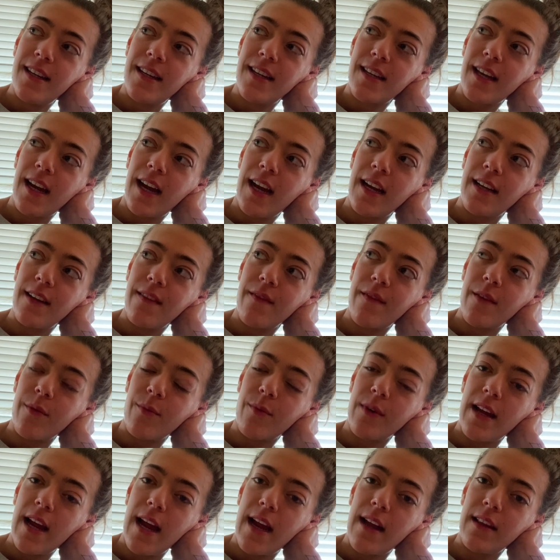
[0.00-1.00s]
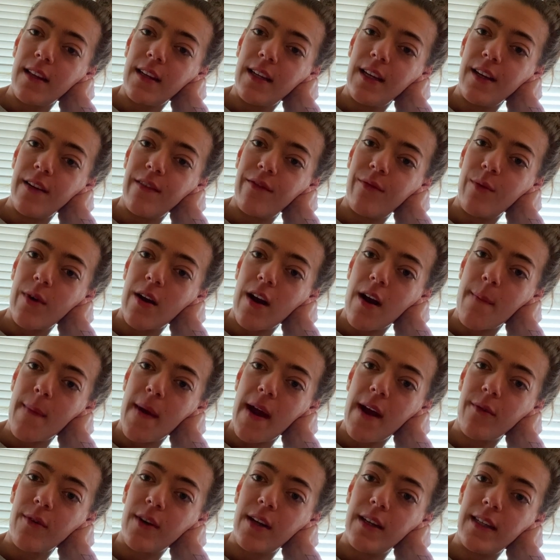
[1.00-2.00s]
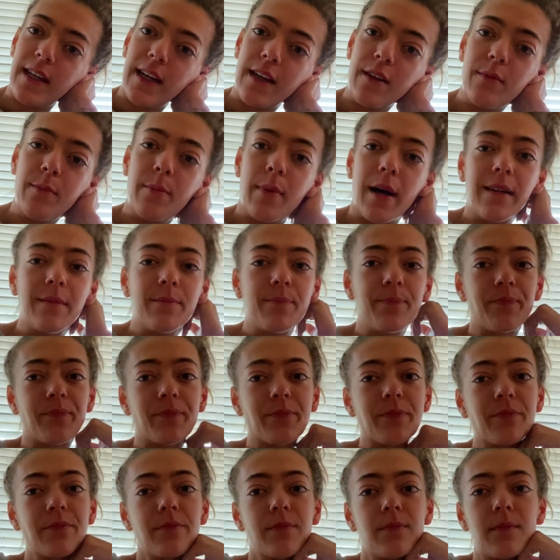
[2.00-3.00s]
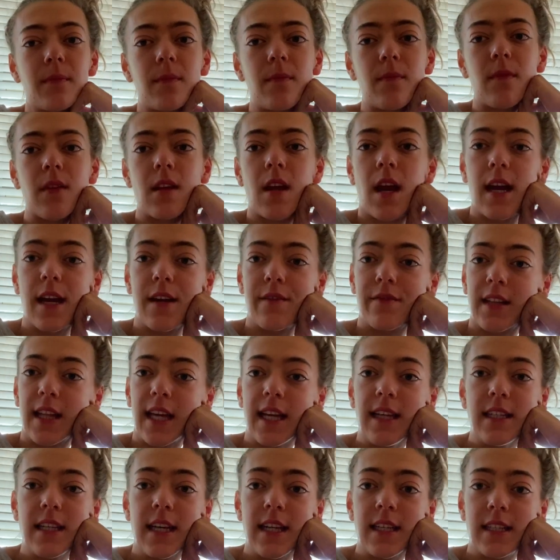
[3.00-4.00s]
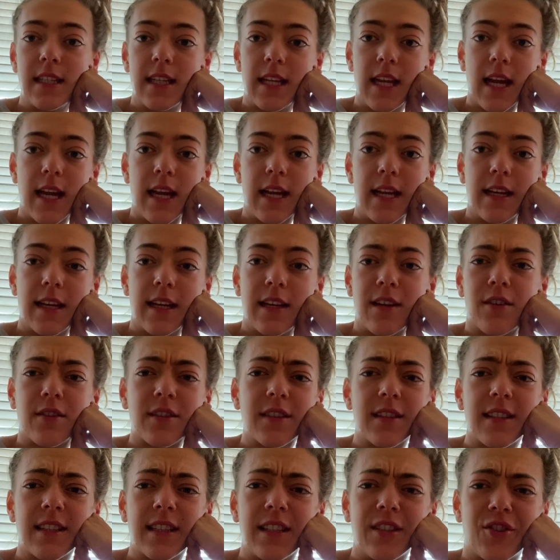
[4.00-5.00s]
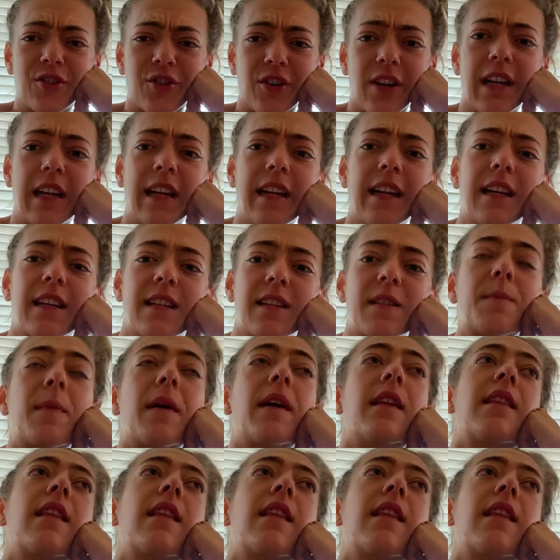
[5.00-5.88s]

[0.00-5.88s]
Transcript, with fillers: kind of the reality of where I'm at right now. But I have leg day today, and honestly, training has been,